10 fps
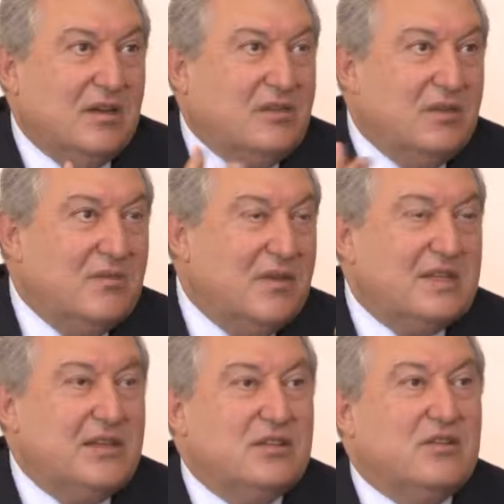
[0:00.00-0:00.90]
So the
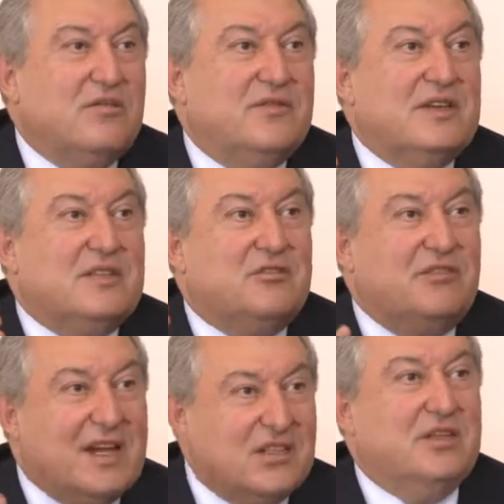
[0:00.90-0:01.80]
message of this
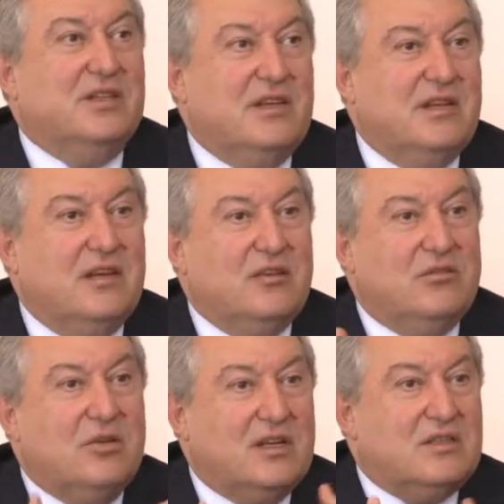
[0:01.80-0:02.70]
tragedy
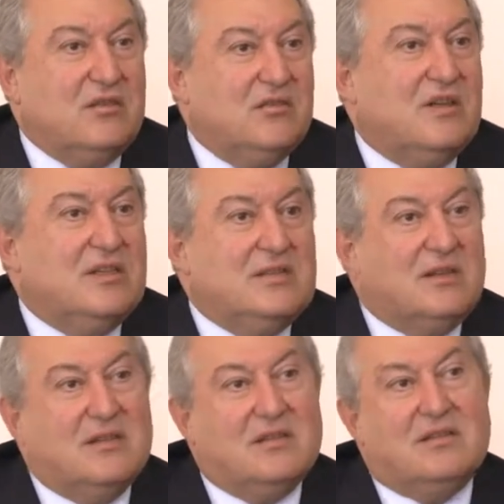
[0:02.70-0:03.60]
to us humans
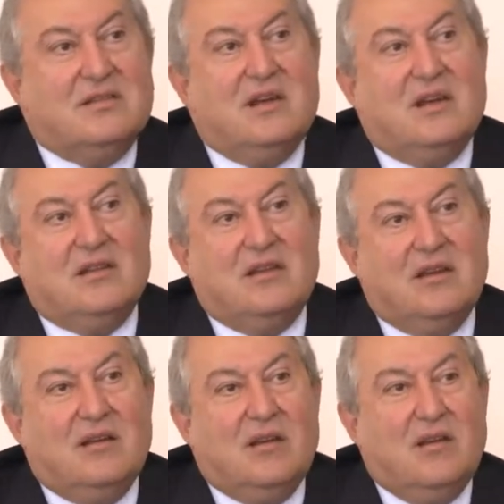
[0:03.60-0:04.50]
is that
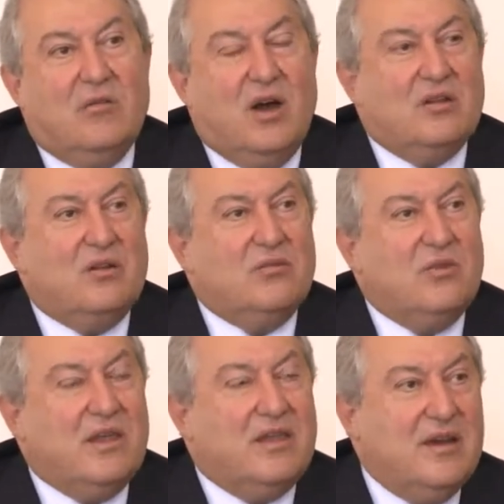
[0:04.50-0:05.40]
why don't
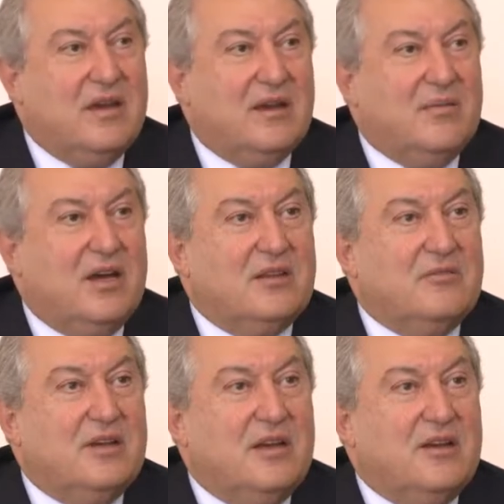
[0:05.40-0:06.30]
we think
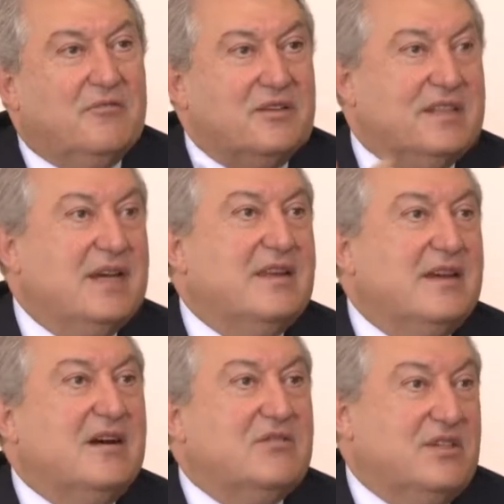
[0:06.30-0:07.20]
about
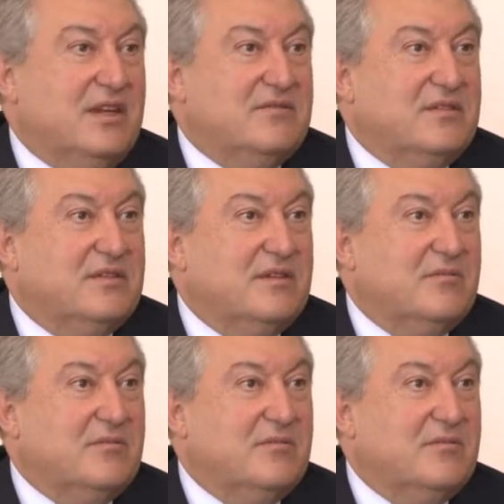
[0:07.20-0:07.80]
resetting ourselves?